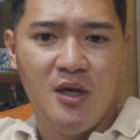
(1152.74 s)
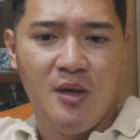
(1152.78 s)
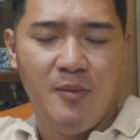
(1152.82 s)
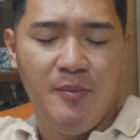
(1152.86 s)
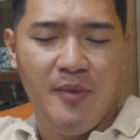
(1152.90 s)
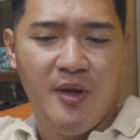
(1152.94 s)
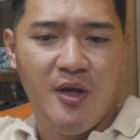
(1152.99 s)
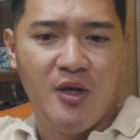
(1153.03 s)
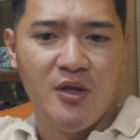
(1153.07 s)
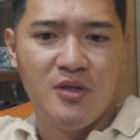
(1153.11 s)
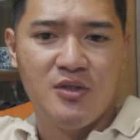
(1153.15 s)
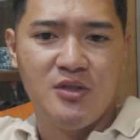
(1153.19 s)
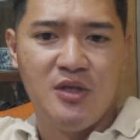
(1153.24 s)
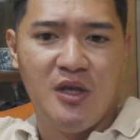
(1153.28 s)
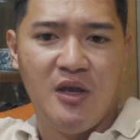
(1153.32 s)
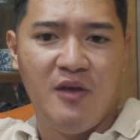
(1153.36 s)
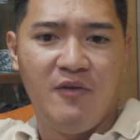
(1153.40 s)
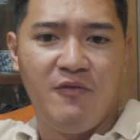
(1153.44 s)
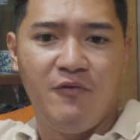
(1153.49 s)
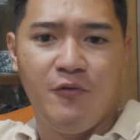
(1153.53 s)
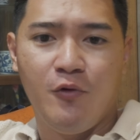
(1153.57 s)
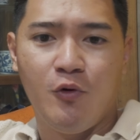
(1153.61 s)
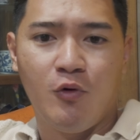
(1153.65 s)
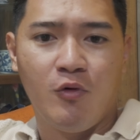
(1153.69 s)
Because
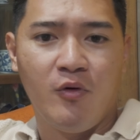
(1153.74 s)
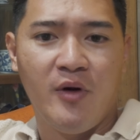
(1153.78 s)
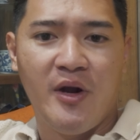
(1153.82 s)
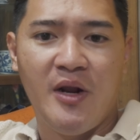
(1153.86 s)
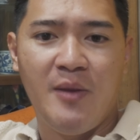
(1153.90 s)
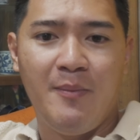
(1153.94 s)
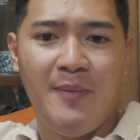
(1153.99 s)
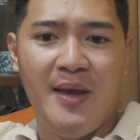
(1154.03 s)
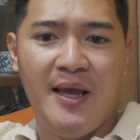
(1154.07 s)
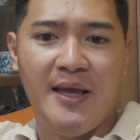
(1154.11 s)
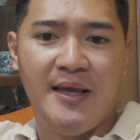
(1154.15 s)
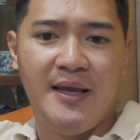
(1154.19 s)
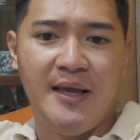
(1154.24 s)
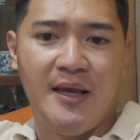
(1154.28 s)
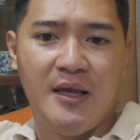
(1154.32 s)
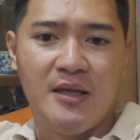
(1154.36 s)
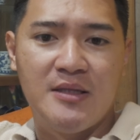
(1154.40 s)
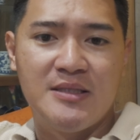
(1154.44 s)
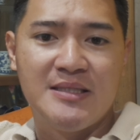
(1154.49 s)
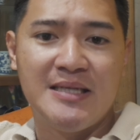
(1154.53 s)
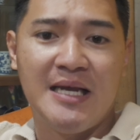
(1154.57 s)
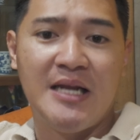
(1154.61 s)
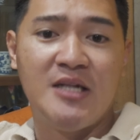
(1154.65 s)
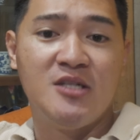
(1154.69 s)
if you're already
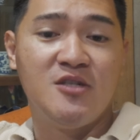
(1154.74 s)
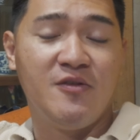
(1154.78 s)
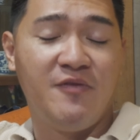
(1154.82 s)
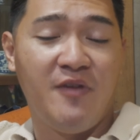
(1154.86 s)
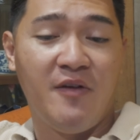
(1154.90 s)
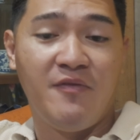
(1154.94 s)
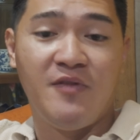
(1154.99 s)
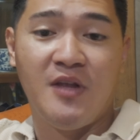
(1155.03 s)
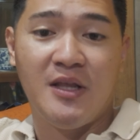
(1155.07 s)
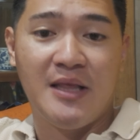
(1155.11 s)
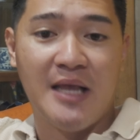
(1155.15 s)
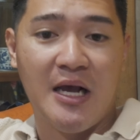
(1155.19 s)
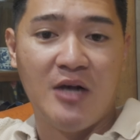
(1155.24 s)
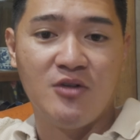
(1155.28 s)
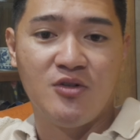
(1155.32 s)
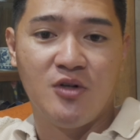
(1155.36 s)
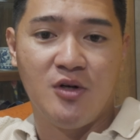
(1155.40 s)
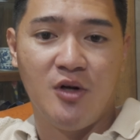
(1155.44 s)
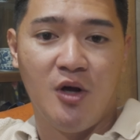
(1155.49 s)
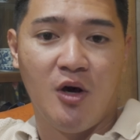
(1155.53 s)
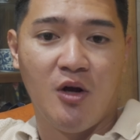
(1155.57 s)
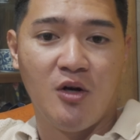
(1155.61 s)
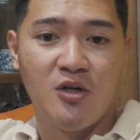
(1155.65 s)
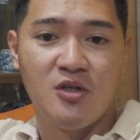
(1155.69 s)
making $10,000 to
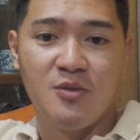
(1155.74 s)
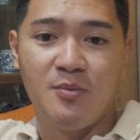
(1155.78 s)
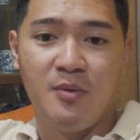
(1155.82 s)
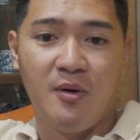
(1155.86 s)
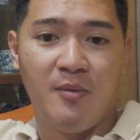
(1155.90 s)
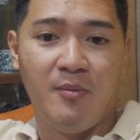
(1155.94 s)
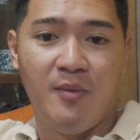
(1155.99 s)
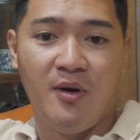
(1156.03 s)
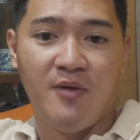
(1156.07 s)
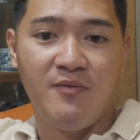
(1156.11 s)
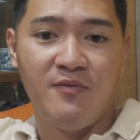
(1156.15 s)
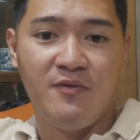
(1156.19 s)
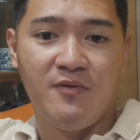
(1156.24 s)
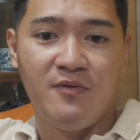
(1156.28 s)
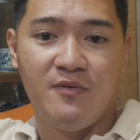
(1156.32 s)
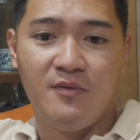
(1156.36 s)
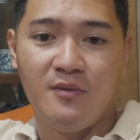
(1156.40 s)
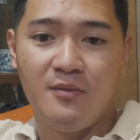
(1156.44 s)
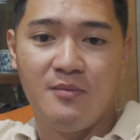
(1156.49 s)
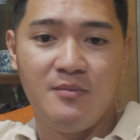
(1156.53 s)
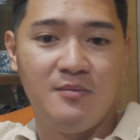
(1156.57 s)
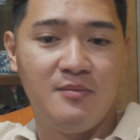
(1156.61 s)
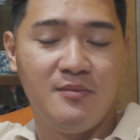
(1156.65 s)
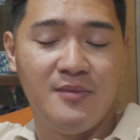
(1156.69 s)
$50,000 per month,
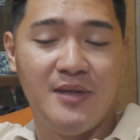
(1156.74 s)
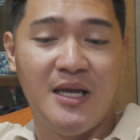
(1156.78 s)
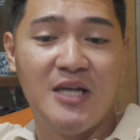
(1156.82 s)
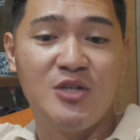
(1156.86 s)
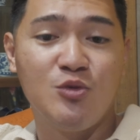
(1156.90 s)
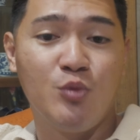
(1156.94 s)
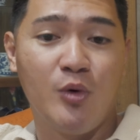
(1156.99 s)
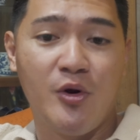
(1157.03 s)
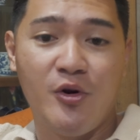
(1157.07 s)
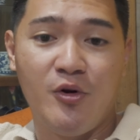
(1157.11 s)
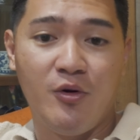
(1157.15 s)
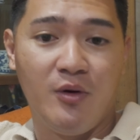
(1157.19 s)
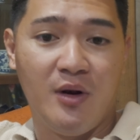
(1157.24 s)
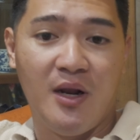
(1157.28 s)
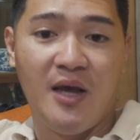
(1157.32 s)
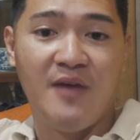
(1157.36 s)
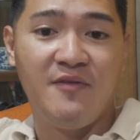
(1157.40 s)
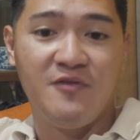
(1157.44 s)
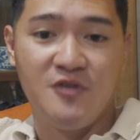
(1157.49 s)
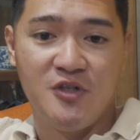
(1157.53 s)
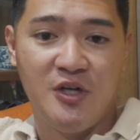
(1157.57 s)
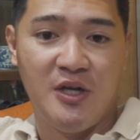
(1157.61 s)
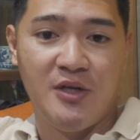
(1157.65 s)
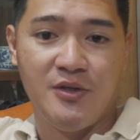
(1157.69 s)
that's where your
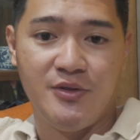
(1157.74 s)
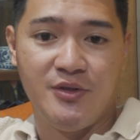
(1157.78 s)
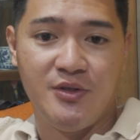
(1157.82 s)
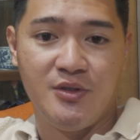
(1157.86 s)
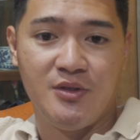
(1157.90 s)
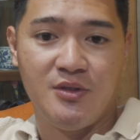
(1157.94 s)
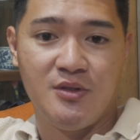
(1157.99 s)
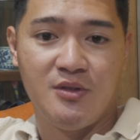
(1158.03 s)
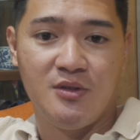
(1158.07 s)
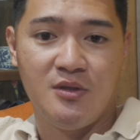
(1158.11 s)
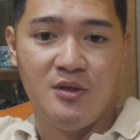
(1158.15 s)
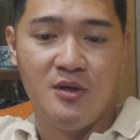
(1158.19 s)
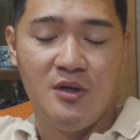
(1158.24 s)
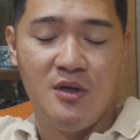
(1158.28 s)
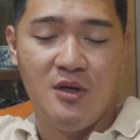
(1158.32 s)
life changes.